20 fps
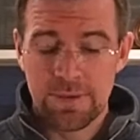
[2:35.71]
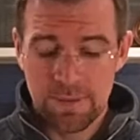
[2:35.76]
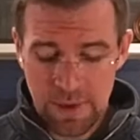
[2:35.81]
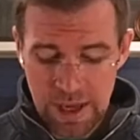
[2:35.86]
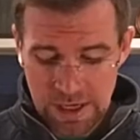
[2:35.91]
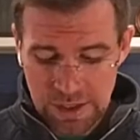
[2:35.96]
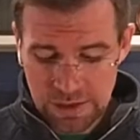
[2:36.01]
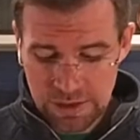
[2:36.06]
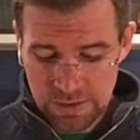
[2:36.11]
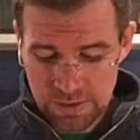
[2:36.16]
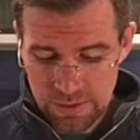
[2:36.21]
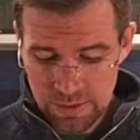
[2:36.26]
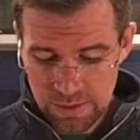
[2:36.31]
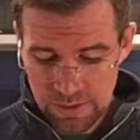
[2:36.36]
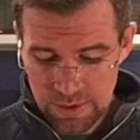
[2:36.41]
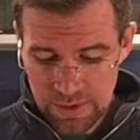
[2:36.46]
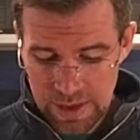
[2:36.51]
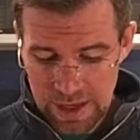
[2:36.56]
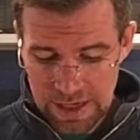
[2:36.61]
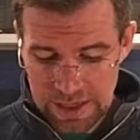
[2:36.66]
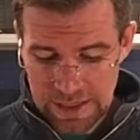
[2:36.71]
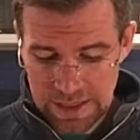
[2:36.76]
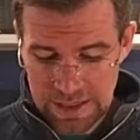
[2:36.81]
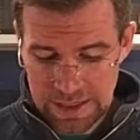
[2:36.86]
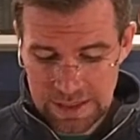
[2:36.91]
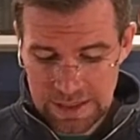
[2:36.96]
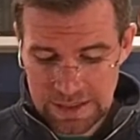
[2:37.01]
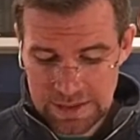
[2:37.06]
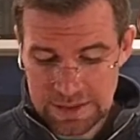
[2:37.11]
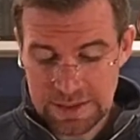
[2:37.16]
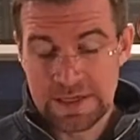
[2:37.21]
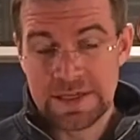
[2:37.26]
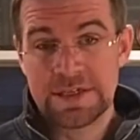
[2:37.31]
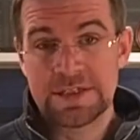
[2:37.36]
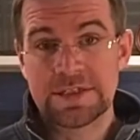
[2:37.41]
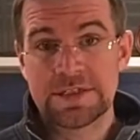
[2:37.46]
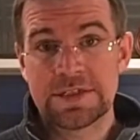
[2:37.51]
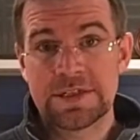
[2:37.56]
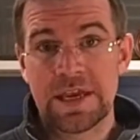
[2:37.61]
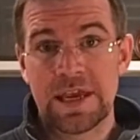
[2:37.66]
make sure that it is
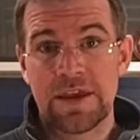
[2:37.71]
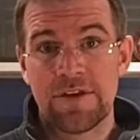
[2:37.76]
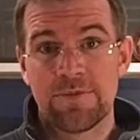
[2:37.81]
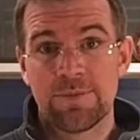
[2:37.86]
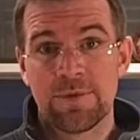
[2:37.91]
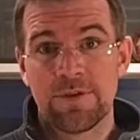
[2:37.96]
heat safe,